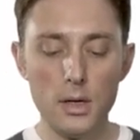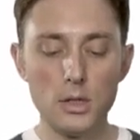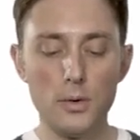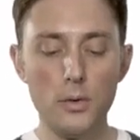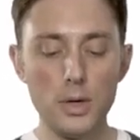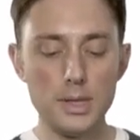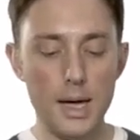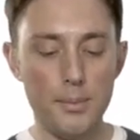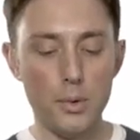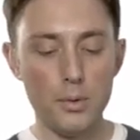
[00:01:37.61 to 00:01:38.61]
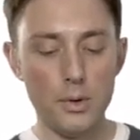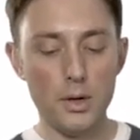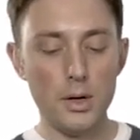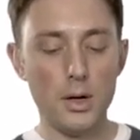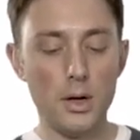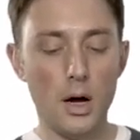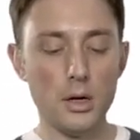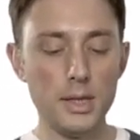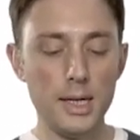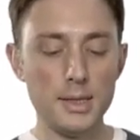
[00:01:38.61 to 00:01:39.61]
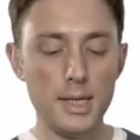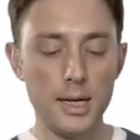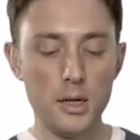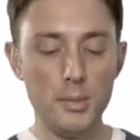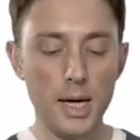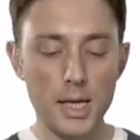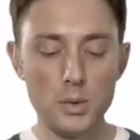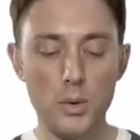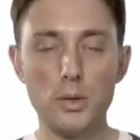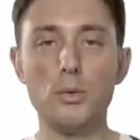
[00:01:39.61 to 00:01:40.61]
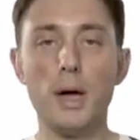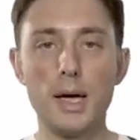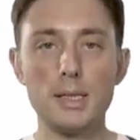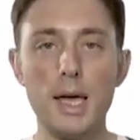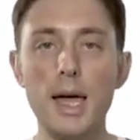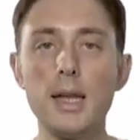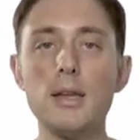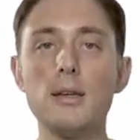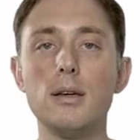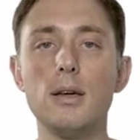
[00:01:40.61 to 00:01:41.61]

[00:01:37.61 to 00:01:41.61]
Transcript: So for example, our data set could be x1 through xn,